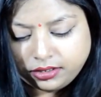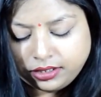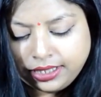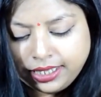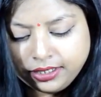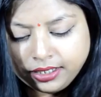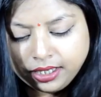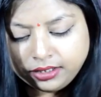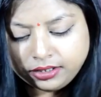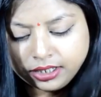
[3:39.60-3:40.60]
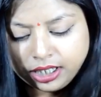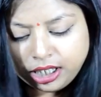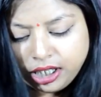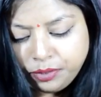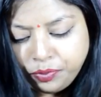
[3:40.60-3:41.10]
linking
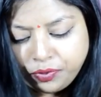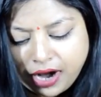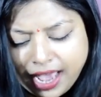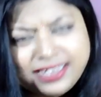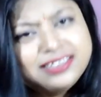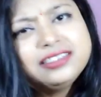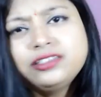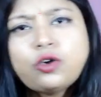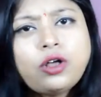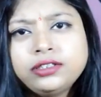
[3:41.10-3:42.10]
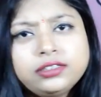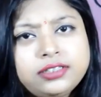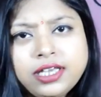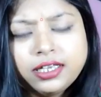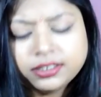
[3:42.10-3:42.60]
the price and all the
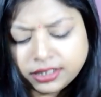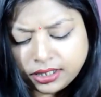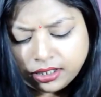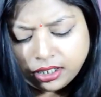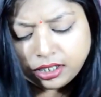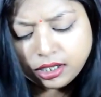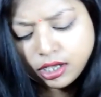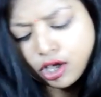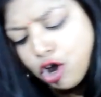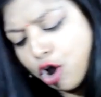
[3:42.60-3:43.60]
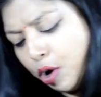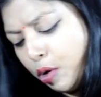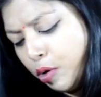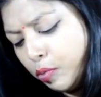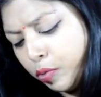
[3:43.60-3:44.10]
things in the
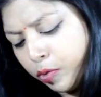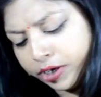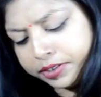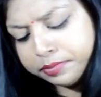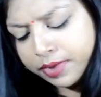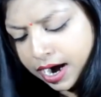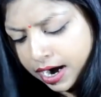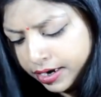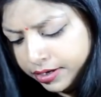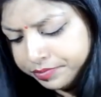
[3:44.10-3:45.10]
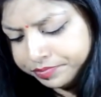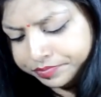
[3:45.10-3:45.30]
bottom bar.